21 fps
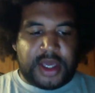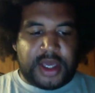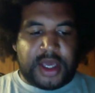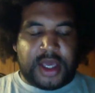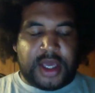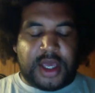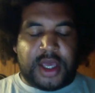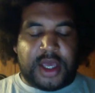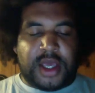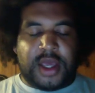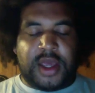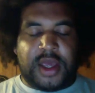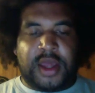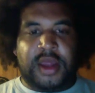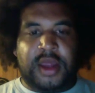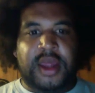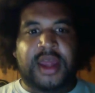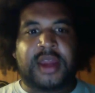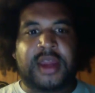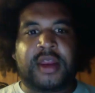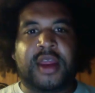
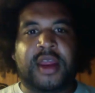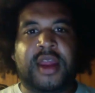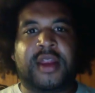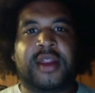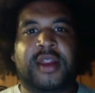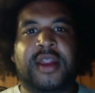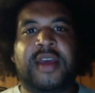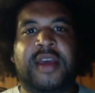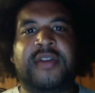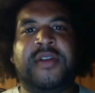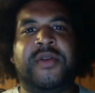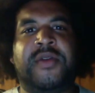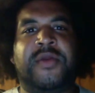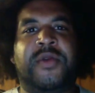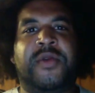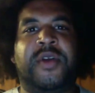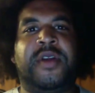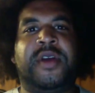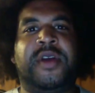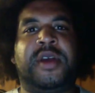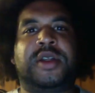It doesn't
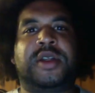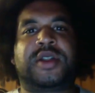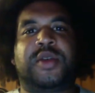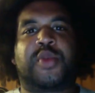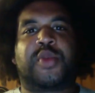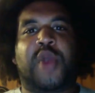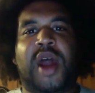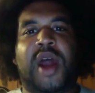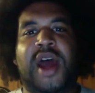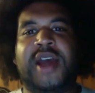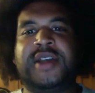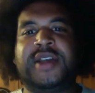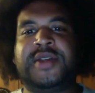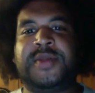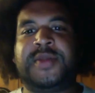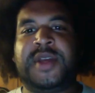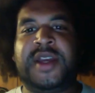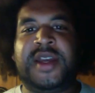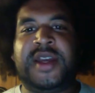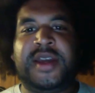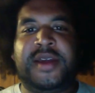really surprise
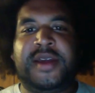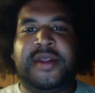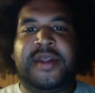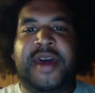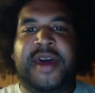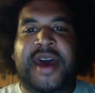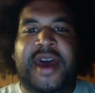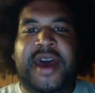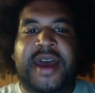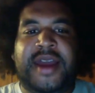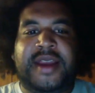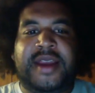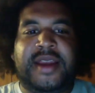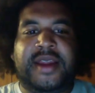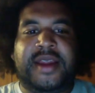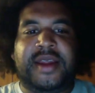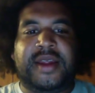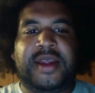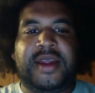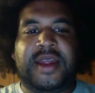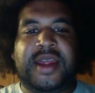me that,
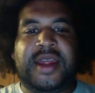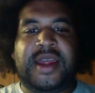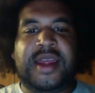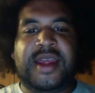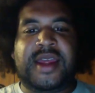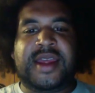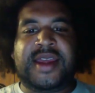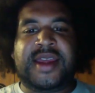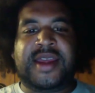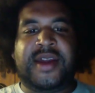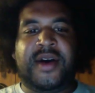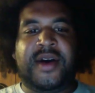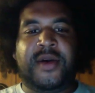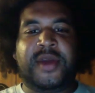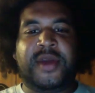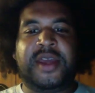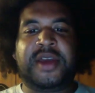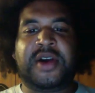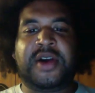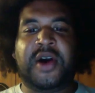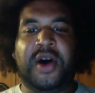
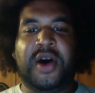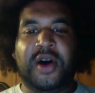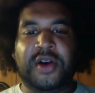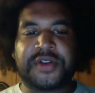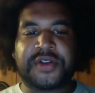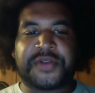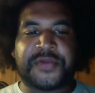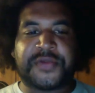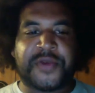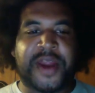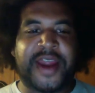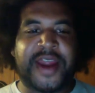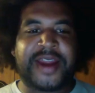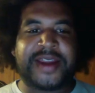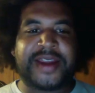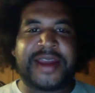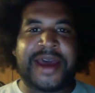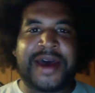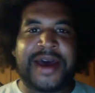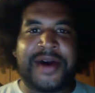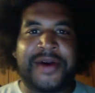he calls Frank
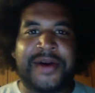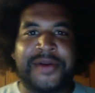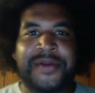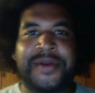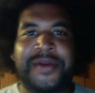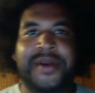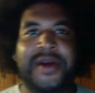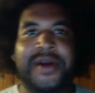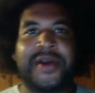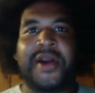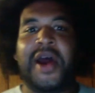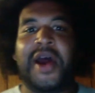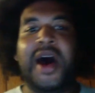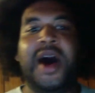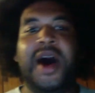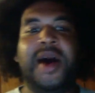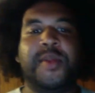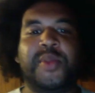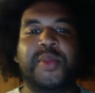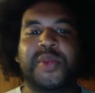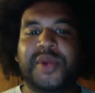down or
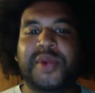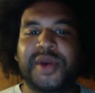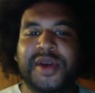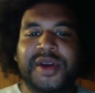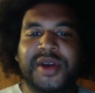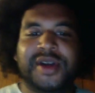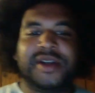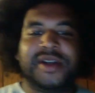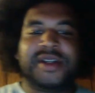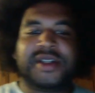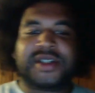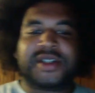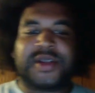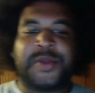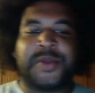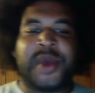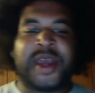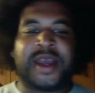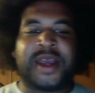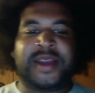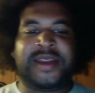up to
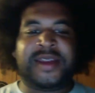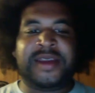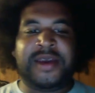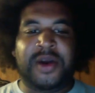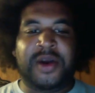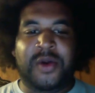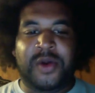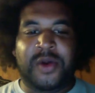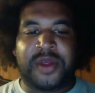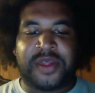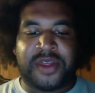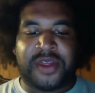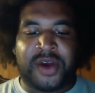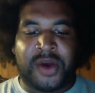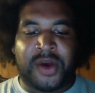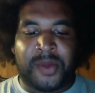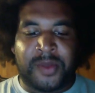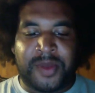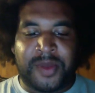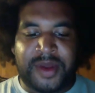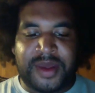make a deal with
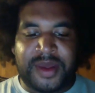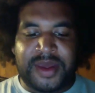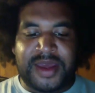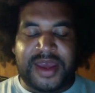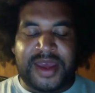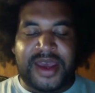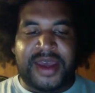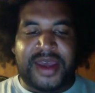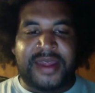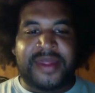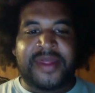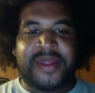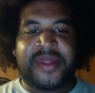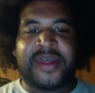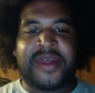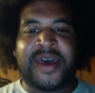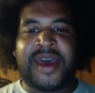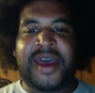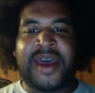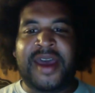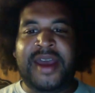him, and
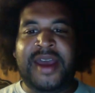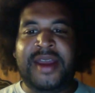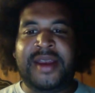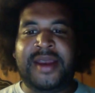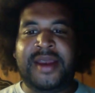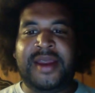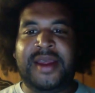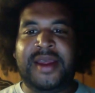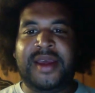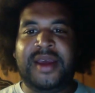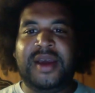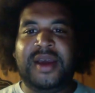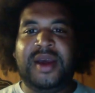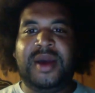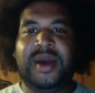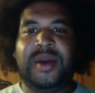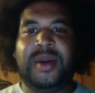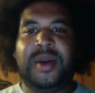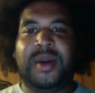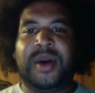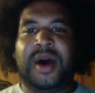then
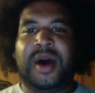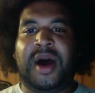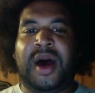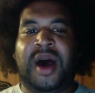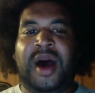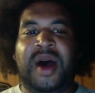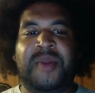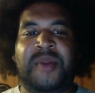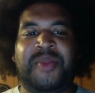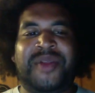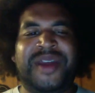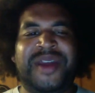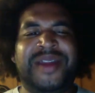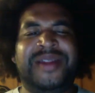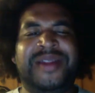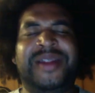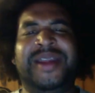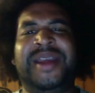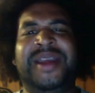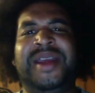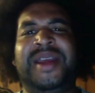
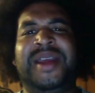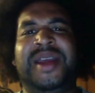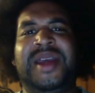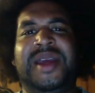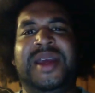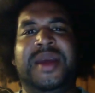blatantly